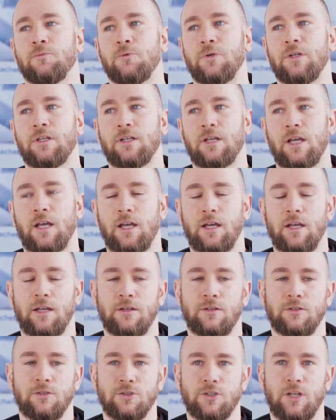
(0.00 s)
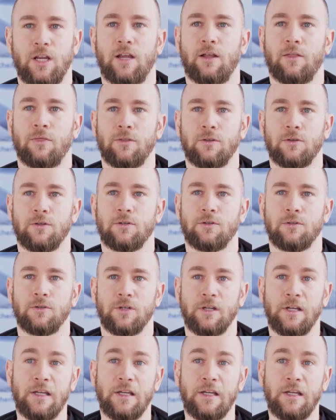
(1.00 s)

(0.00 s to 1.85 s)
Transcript: we can check the